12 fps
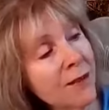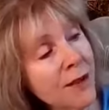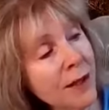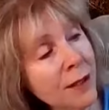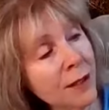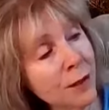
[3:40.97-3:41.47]

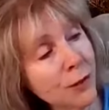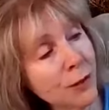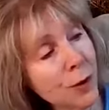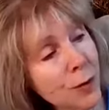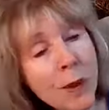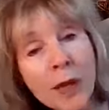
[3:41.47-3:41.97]
Venus,
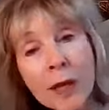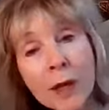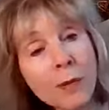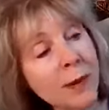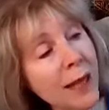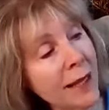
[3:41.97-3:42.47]
the
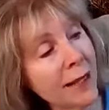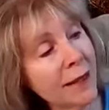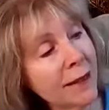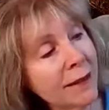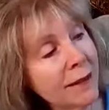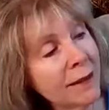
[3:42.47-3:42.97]
pink
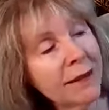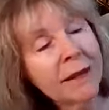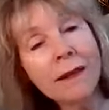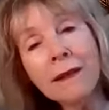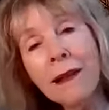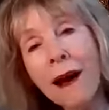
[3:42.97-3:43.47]
planet,
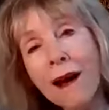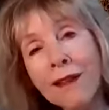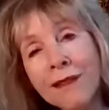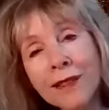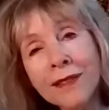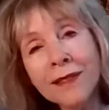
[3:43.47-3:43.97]

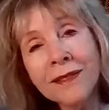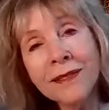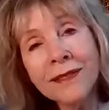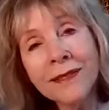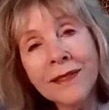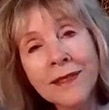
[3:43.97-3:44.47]
love,
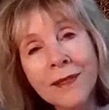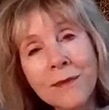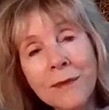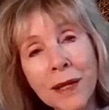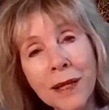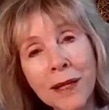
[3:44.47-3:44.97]

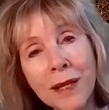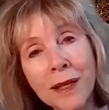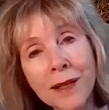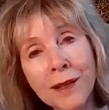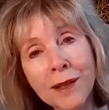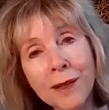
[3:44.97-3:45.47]
money,
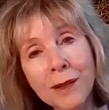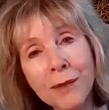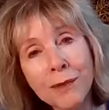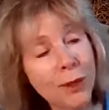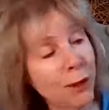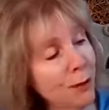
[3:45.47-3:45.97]

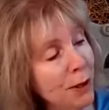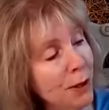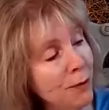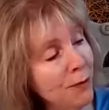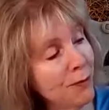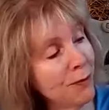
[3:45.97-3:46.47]
beauty.